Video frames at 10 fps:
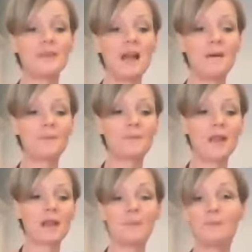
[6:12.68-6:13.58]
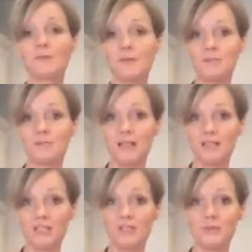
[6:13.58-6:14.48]
A couple of ways we like
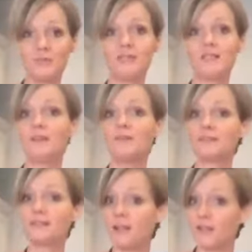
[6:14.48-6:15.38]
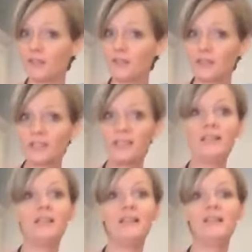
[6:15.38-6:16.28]
to use it, obviously on the
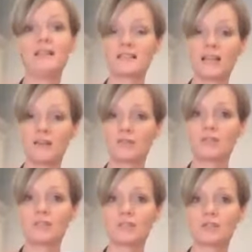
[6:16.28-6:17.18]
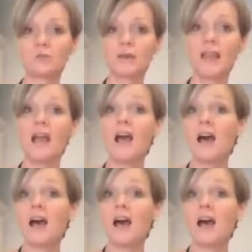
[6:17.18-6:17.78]
turkey, that's kind of the traditional way.